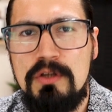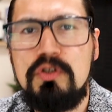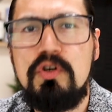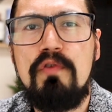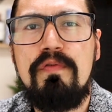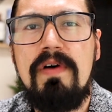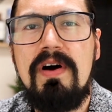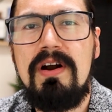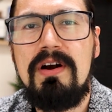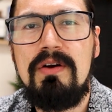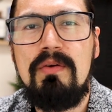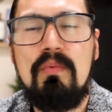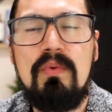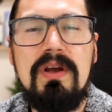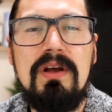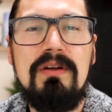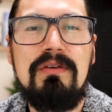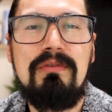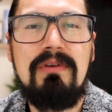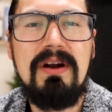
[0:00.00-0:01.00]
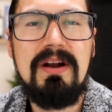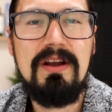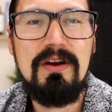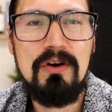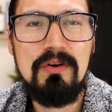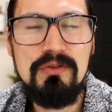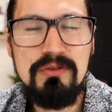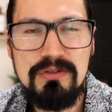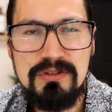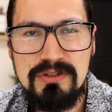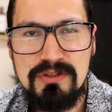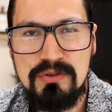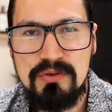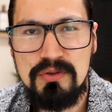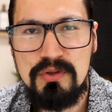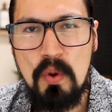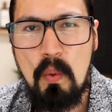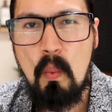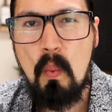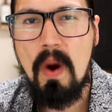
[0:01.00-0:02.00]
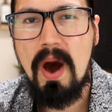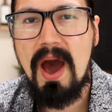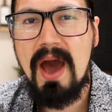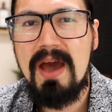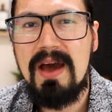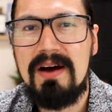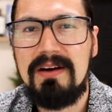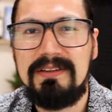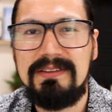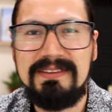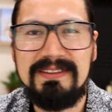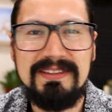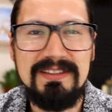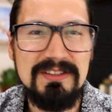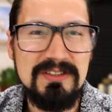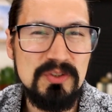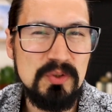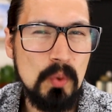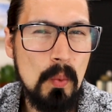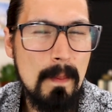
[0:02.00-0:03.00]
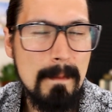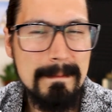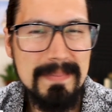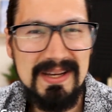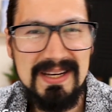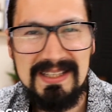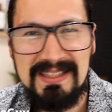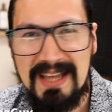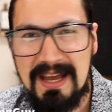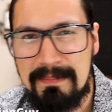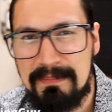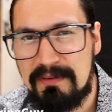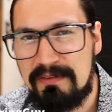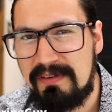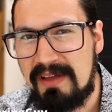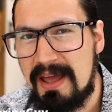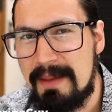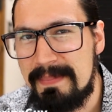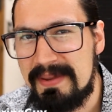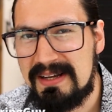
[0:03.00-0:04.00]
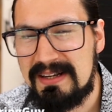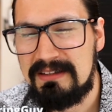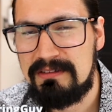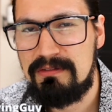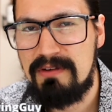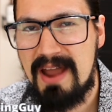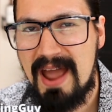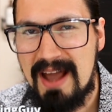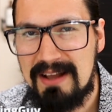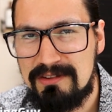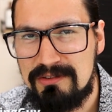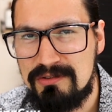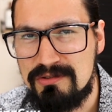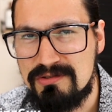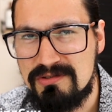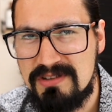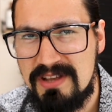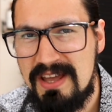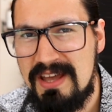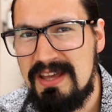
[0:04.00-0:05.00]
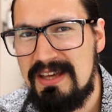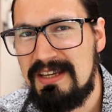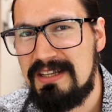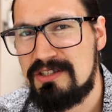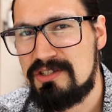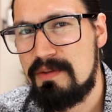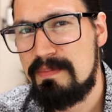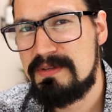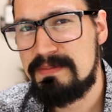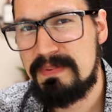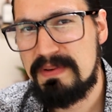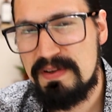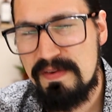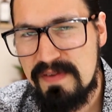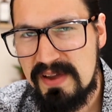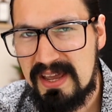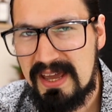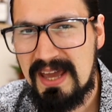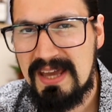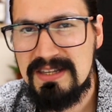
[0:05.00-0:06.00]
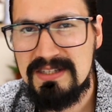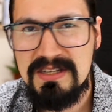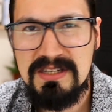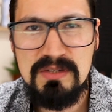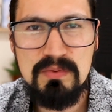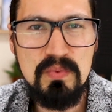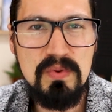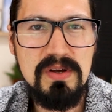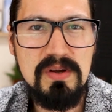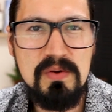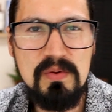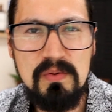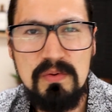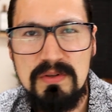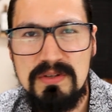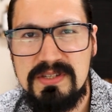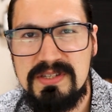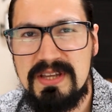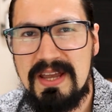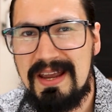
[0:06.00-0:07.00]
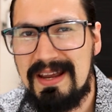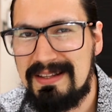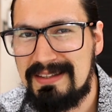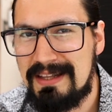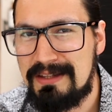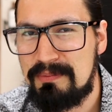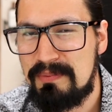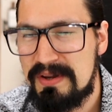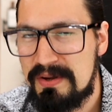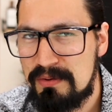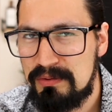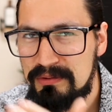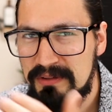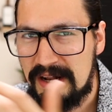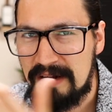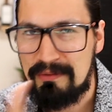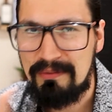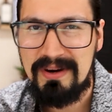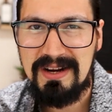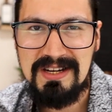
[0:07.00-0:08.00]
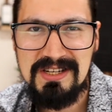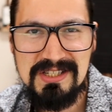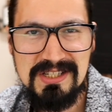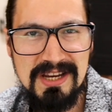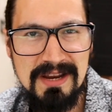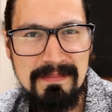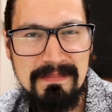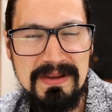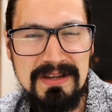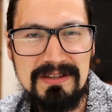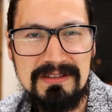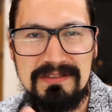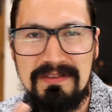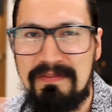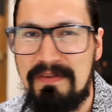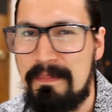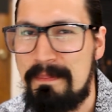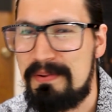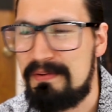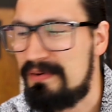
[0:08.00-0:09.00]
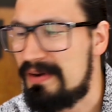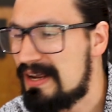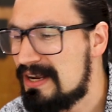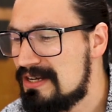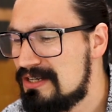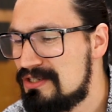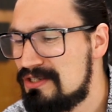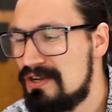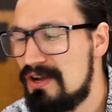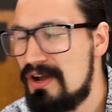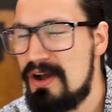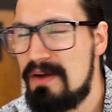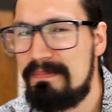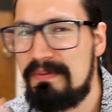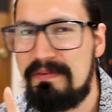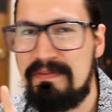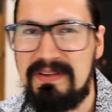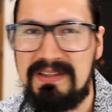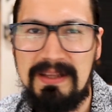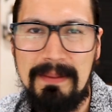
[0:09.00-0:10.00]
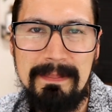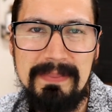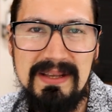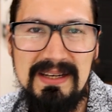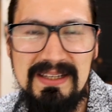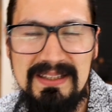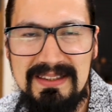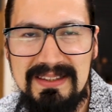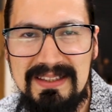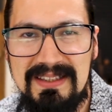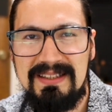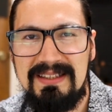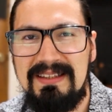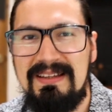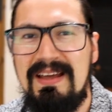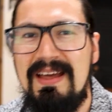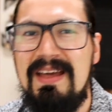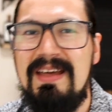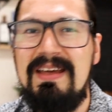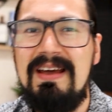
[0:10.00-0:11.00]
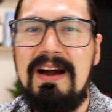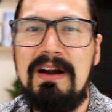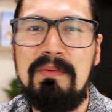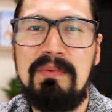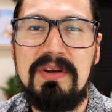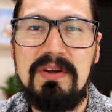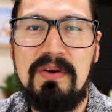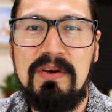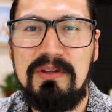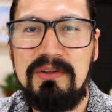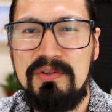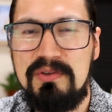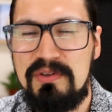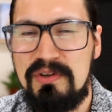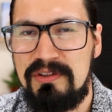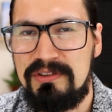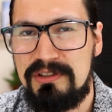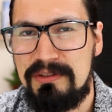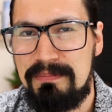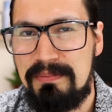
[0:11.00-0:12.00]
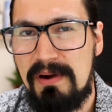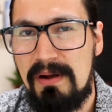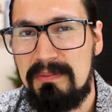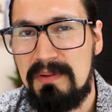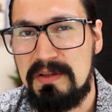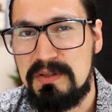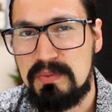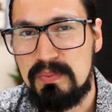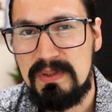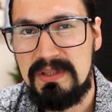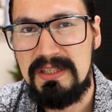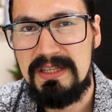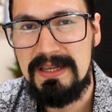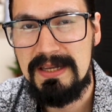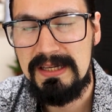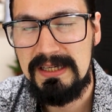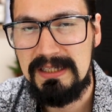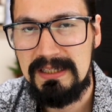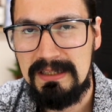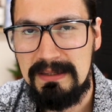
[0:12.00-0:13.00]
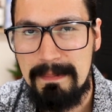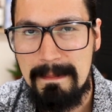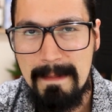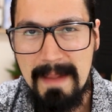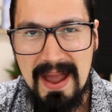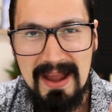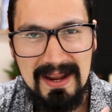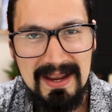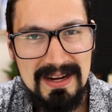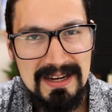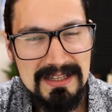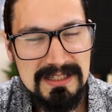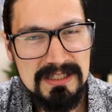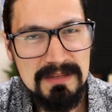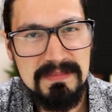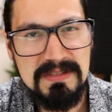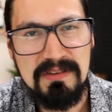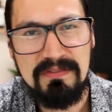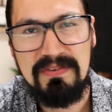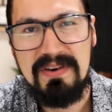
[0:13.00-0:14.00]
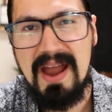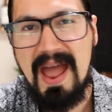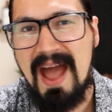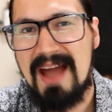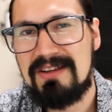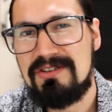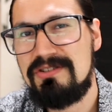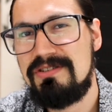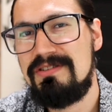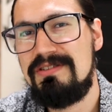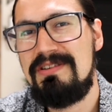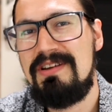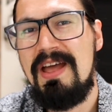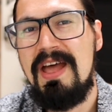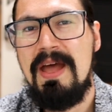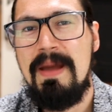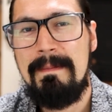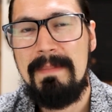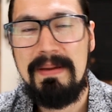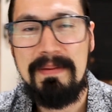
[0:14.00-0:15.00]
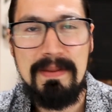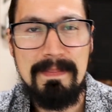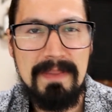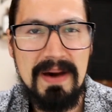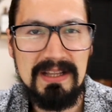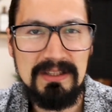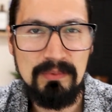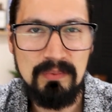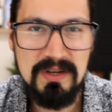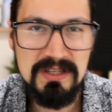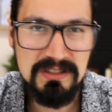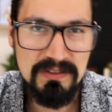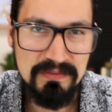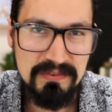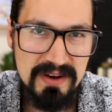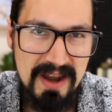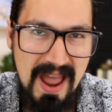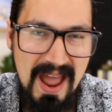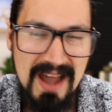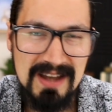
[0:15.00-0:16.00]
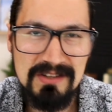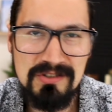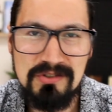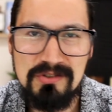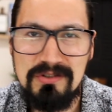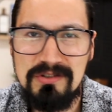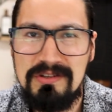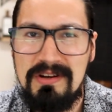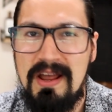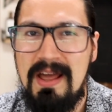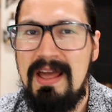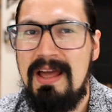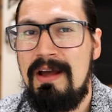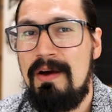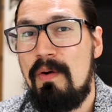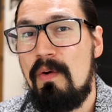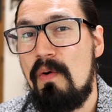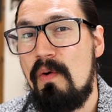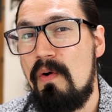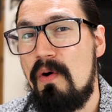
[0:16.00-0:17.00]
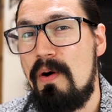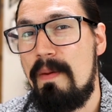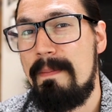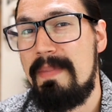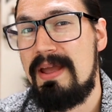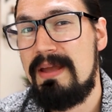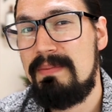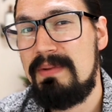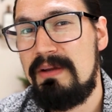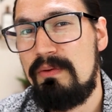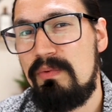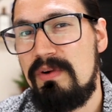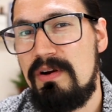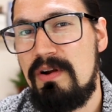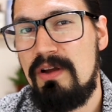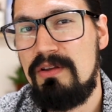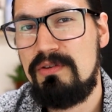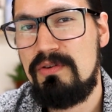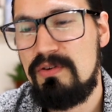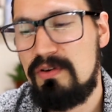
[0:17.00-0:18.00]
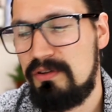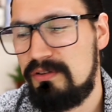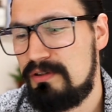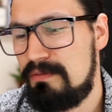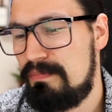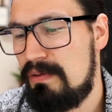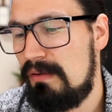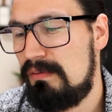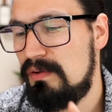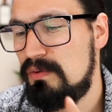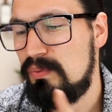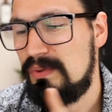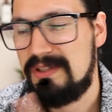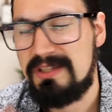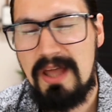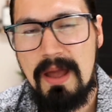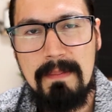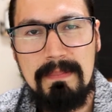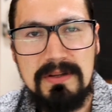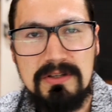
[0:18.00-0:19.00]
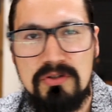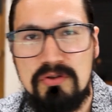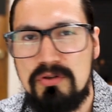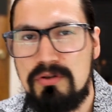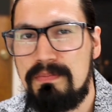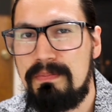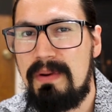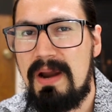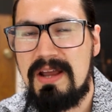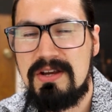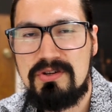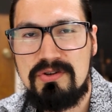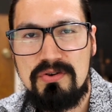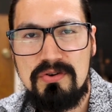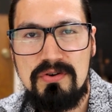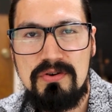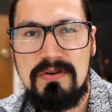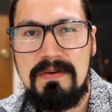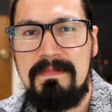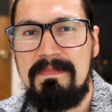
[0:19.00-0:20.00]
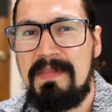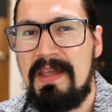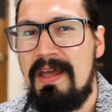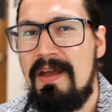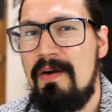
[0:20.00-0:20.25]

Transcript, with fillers: So far, we already understood why are there so many type of chemical reactors. In some specific cases, we could say that we could arrange them because of operation, profitability. Are we going to encounter problems with the mechanisms of reaction, maybe pathways of reaction, or maybe we're going to encounter problems with temperature, pressure,